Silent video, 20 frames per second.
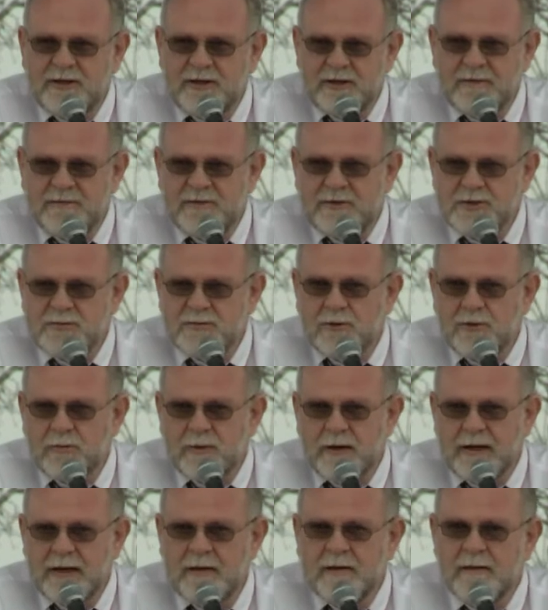individual
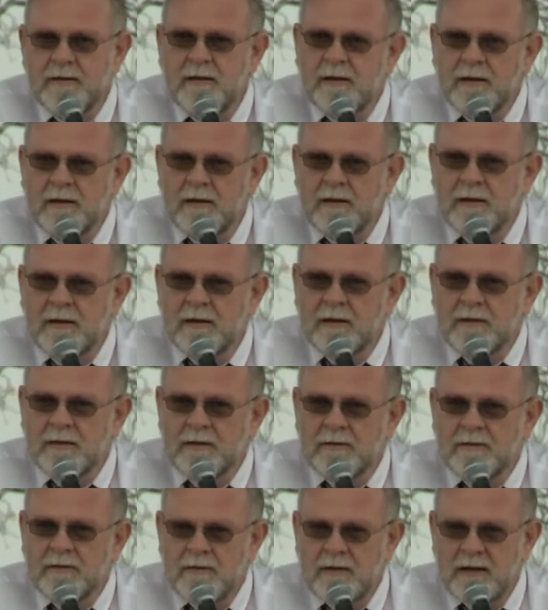right
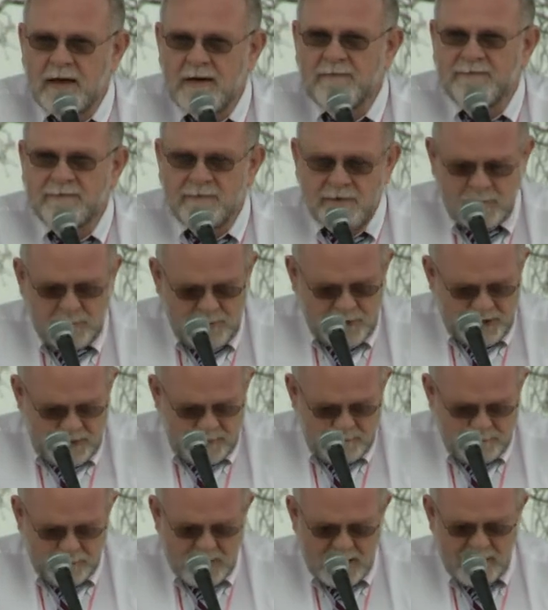to life, liberty,
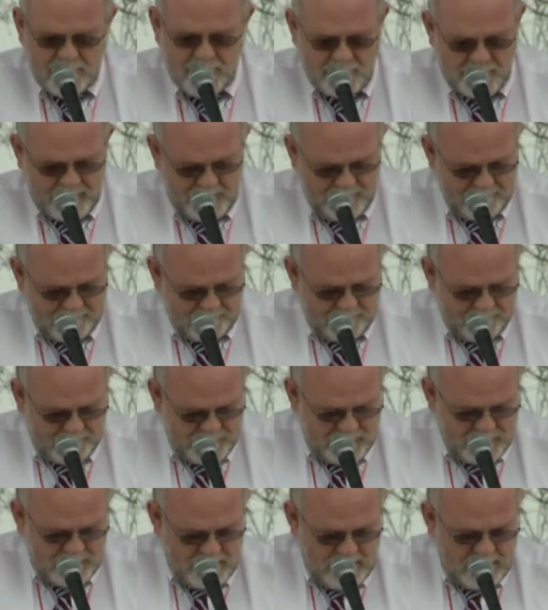and property
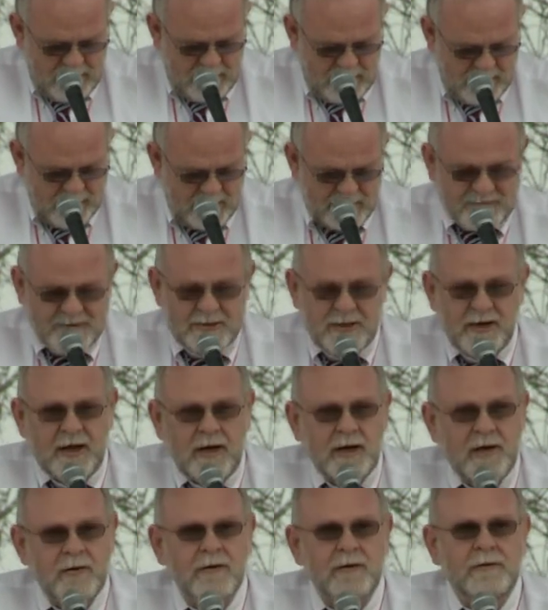that is
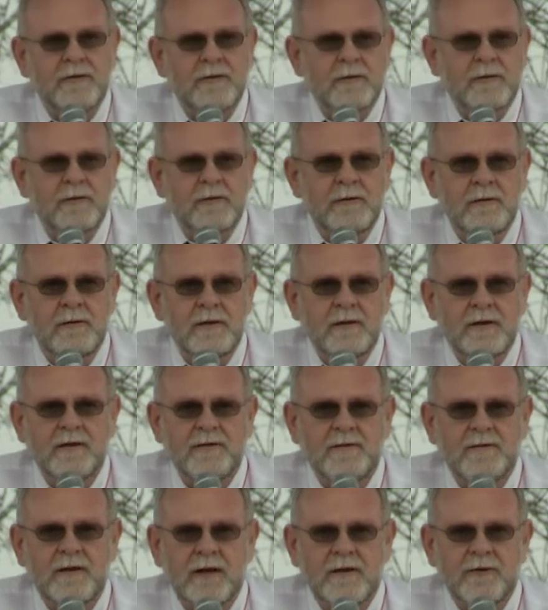inherent. It
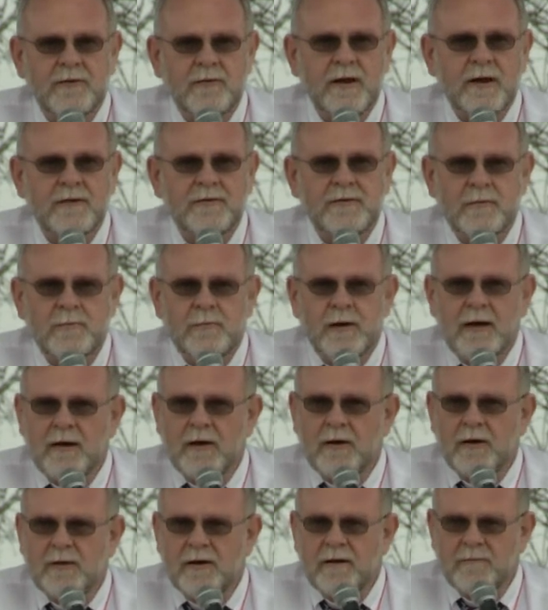is not granted by
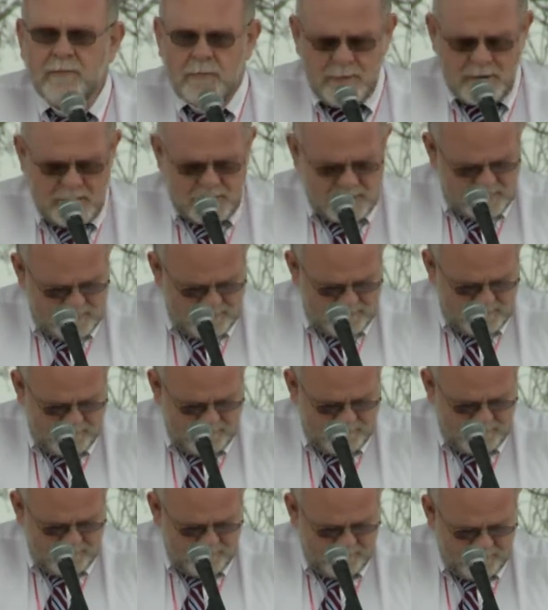our government.
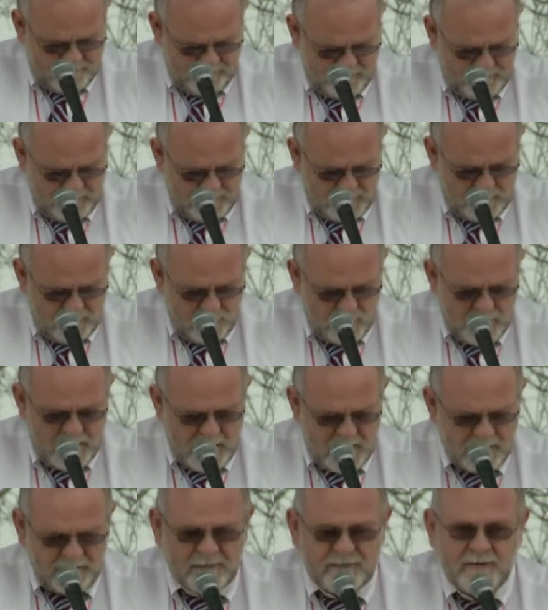We
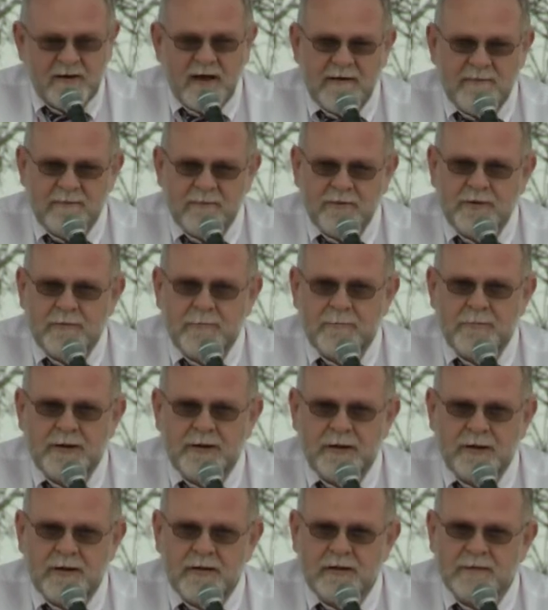are sovereign
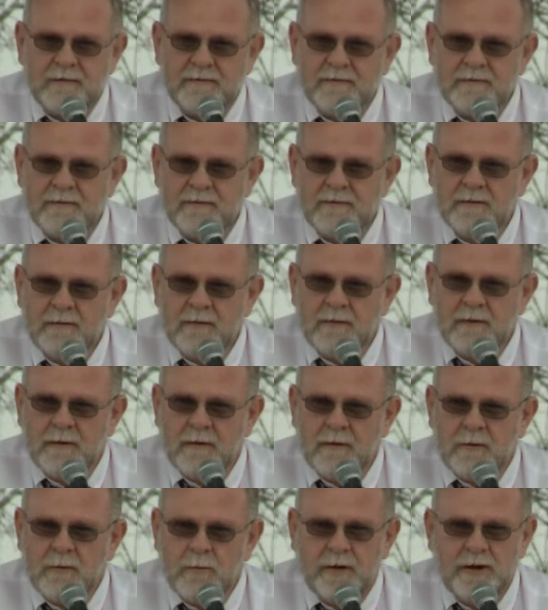beings.
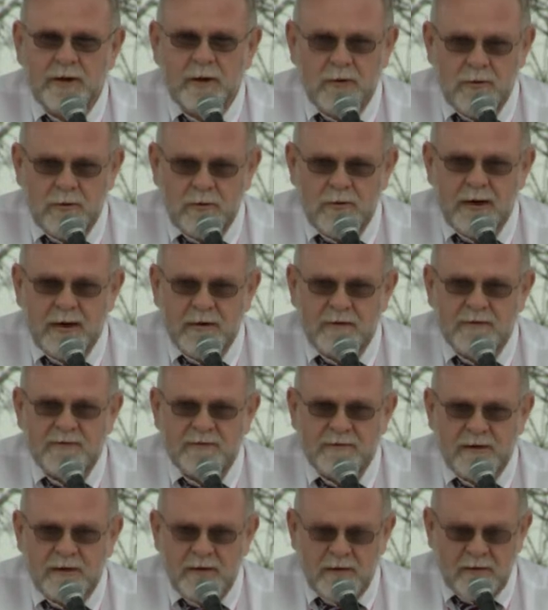We own
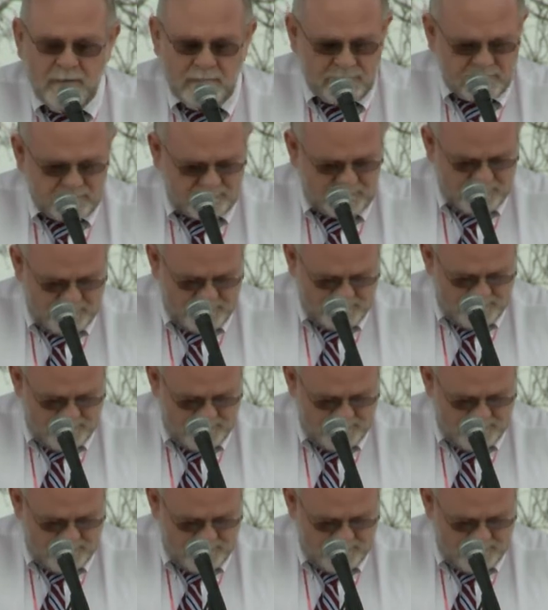ourselves,